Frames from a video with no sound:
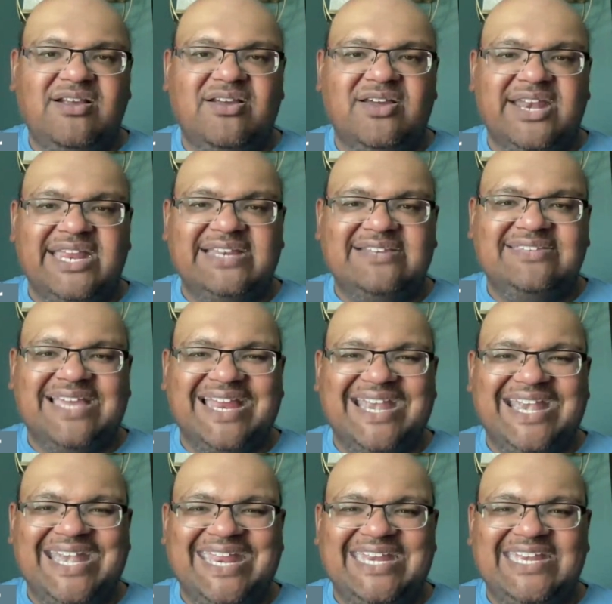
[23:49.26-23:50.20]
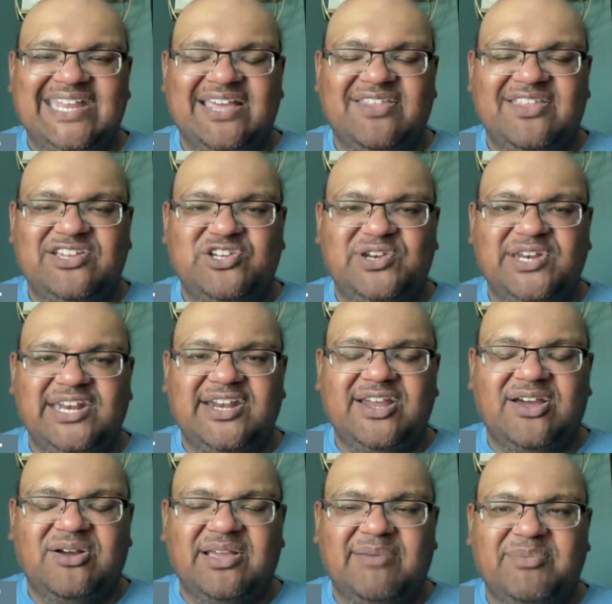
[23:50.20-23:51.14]
good insight and detail that you need to
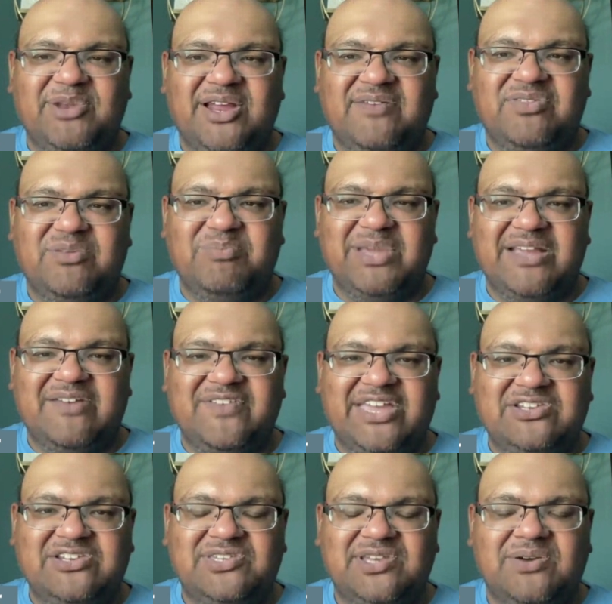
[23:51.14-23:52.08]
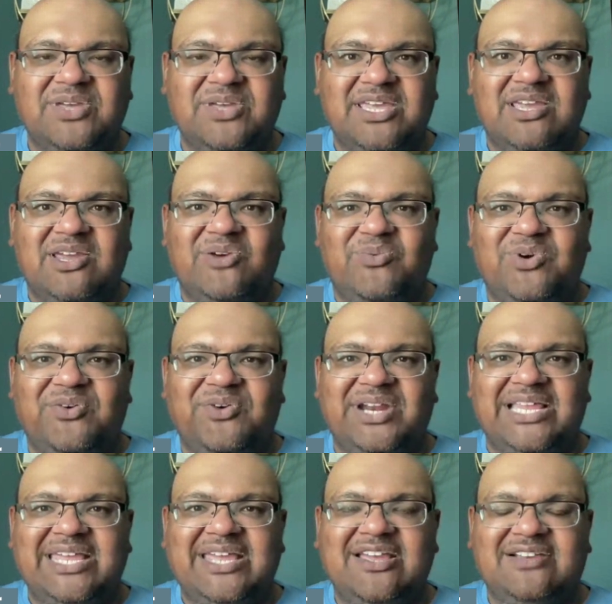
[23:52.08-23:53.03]
know coming off the big event. So we're
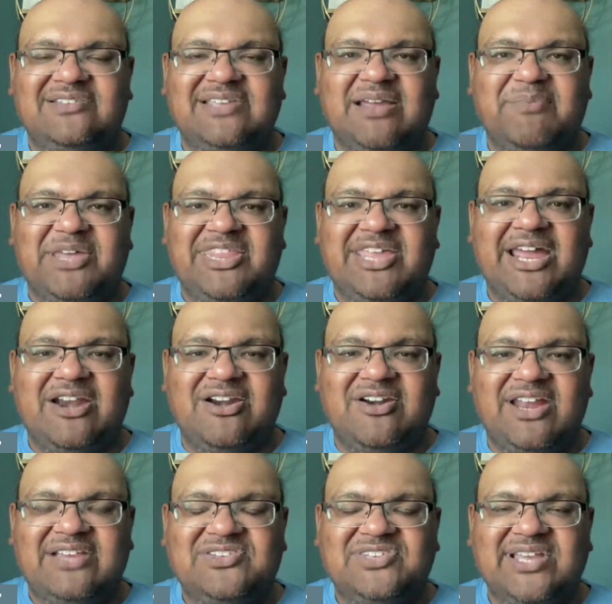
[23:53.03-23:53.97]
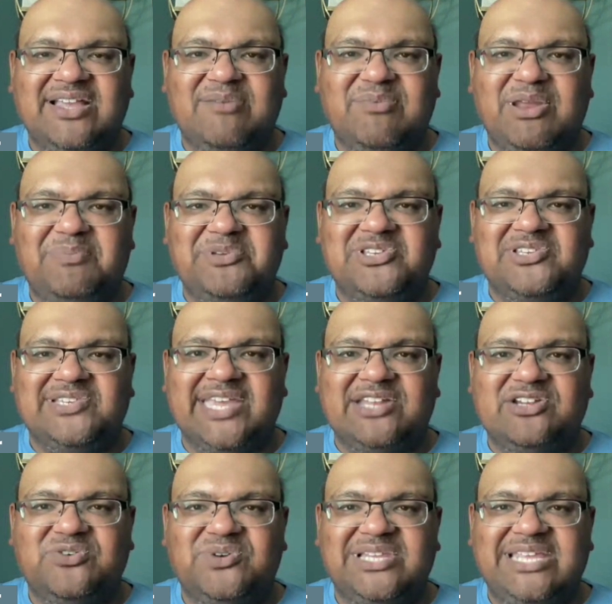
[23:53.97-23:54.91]
really excited about that. Our next thing coming up is a
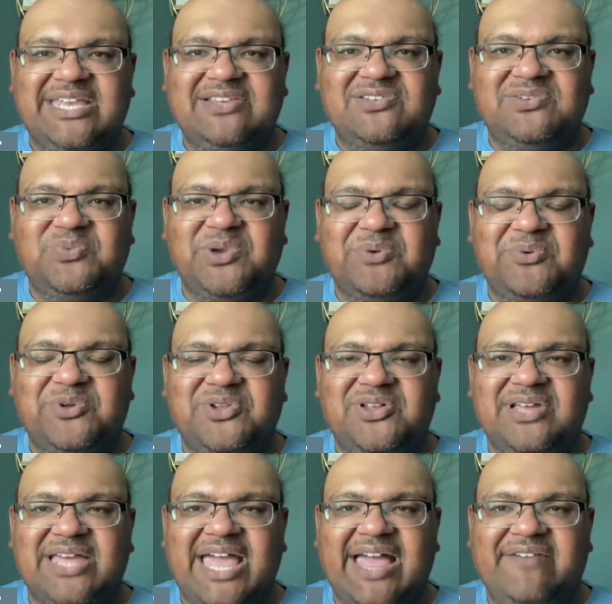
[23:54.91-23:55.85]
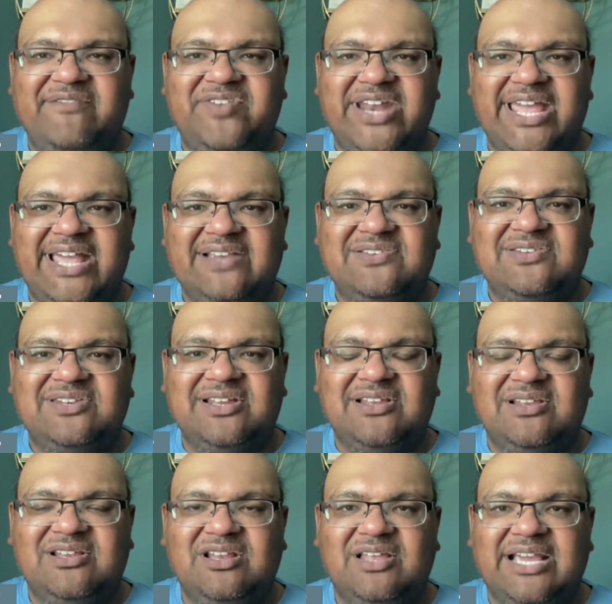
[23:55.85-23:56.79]
schedule release. We will have next
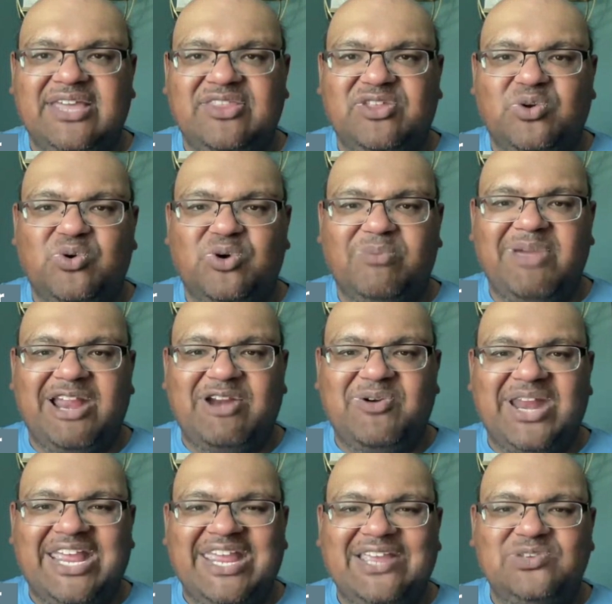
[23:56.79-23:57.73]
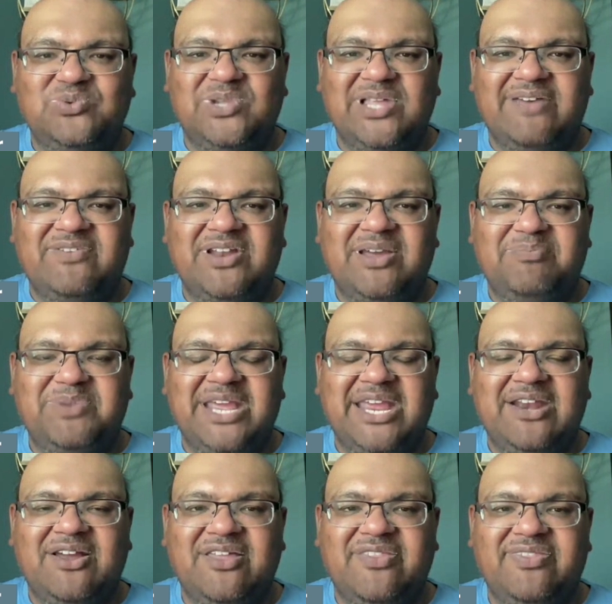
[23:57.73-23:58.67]
a look at the quarterback rankings. We'll have an
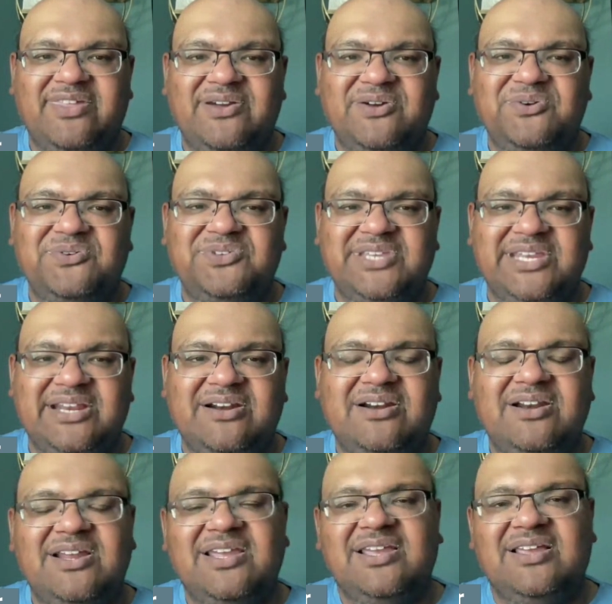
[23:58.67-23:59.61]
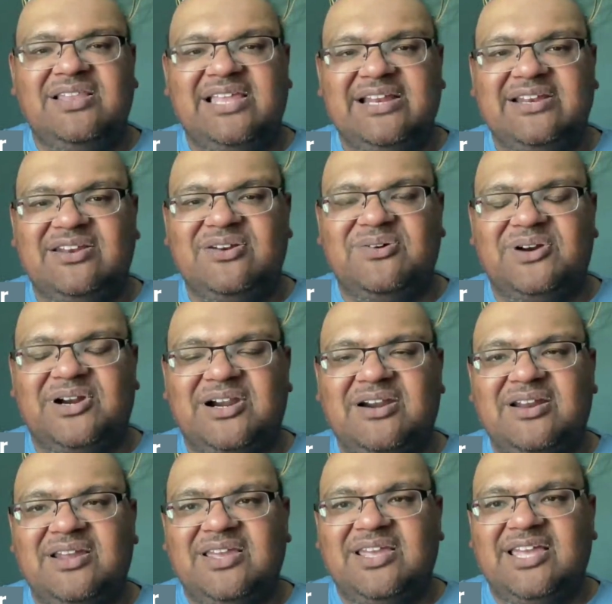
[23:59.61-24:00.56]
update on those here. I'd like to do
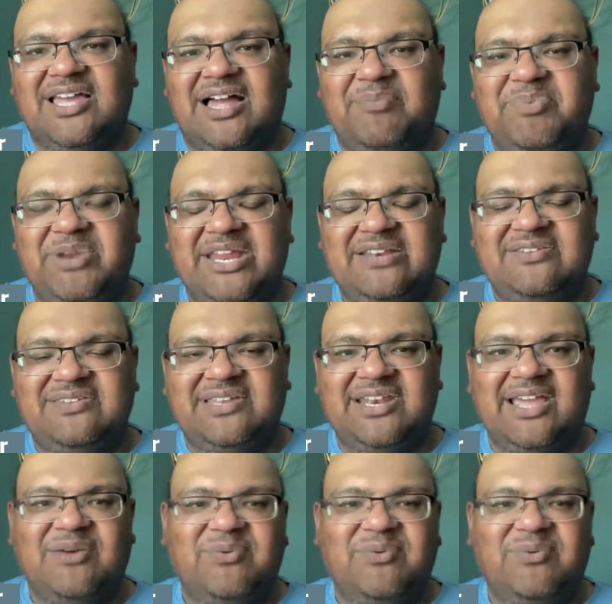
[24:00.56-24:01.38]
our updates, and